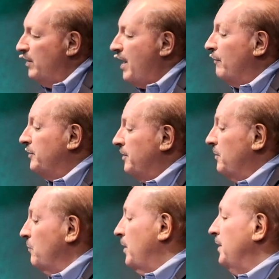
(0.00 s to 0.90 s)
Well, I'm going to tell
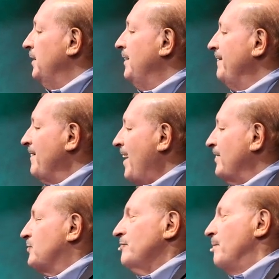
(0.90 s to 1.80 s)
you what, I
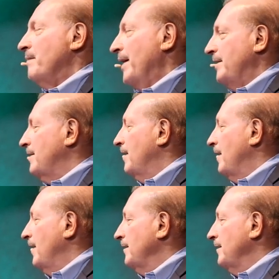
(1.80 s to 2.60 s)
serve a mighty God.